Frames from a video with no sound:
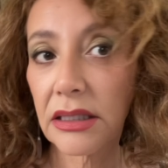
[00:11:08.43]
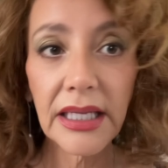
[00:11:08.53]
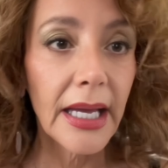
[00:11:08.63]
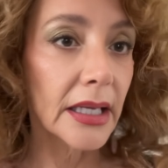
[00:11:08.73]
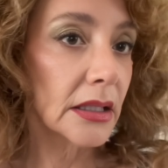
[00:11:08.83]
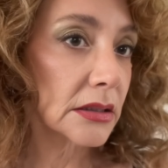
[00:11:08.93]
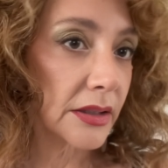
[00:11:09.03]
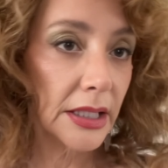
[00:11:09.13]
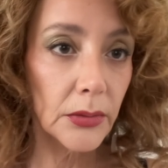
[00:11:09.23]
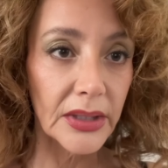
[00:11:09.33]
yeah, so
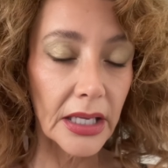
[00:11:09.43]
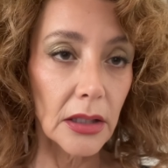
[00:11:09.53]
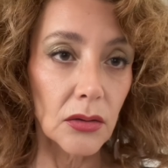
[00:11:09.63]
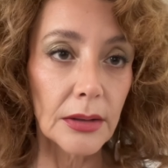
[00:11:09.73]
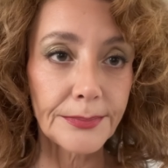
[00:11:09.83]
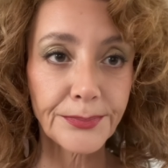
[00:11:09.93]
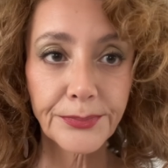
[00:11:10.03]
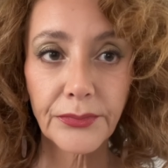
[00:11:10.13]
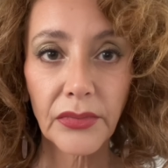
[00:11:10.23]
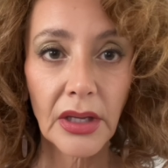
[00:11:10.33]
there we go.
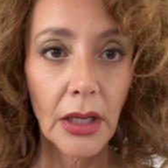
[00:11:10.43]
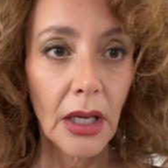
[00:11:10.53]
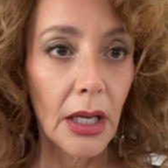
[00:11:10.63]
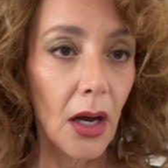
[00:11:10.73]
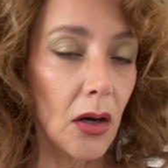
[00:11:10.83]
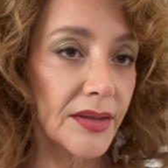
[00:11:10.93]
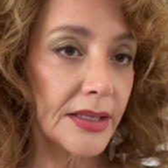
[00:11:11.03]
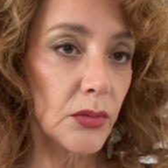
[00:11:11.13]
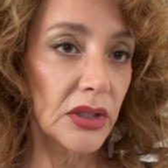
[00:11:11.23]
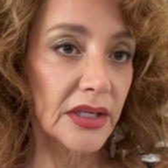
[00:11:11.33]
Are they
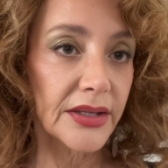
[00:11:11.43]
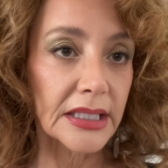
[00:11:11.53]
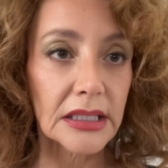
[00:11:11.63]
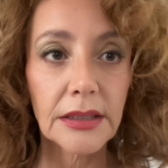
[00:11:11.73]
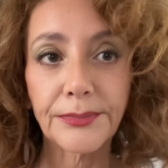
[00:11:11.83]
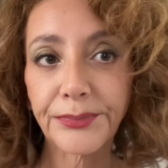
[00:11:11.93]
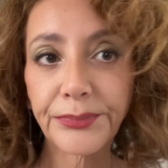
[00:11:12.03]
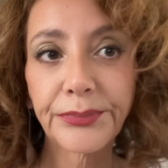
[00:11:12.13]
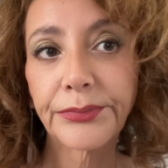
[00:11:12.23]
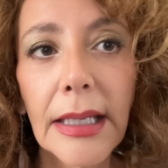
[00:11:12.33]
worth it?
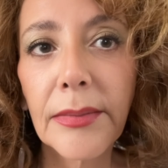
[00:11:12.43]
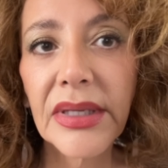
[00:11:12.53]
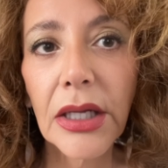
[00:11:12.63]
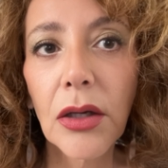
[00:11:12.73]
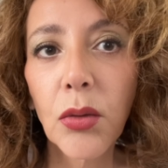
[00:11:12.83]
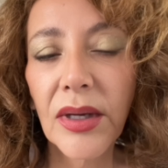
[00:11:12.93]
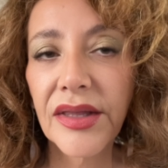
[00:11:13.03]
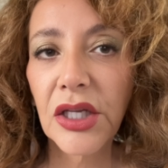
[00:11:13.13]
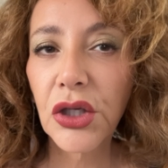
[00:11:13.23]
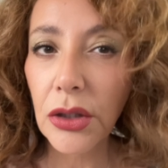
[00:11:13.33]
Let me know whether
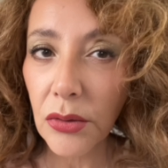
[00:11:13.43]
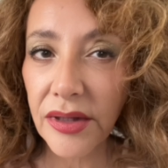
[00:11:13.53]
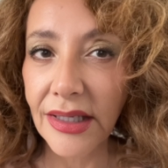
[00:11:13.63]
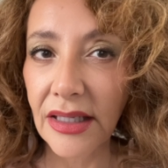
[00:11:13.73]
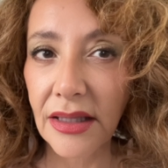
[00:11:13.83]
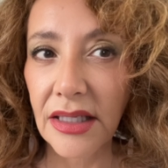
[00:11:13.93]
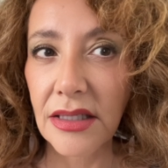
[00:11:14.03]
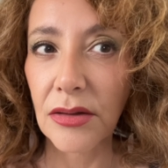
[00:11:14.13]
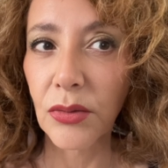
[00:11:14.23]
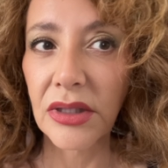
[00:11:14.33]
you think these
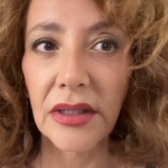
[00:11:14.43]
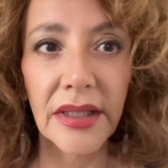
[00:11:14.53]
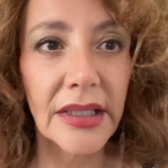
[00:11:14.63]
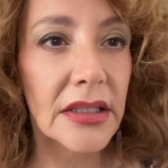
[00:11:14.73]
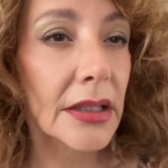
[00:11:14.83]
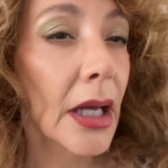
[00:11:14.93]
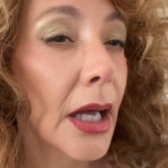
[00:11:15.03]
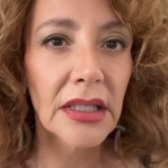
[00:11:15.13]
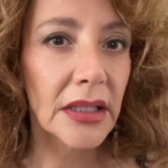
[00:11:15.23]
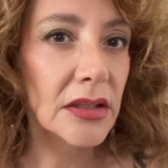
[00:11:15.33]
are worth it.
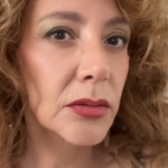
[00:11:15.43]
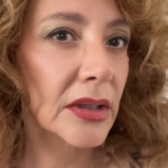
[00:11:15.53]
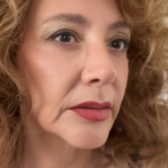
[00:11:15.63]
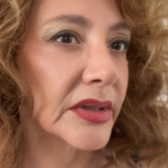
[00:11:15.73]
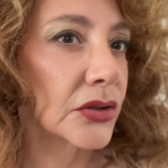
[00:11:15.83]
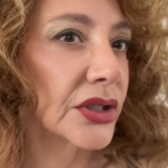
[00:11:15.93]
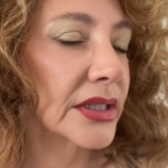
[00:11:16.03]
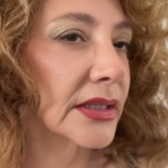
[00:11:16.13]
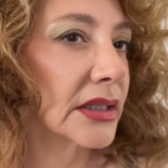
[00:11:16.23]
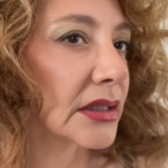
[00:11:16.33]
That's what I'm
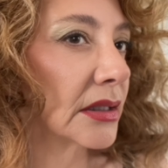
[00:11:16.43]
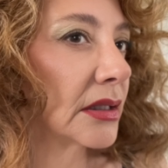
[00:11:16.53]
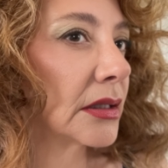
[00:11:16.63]
interested in.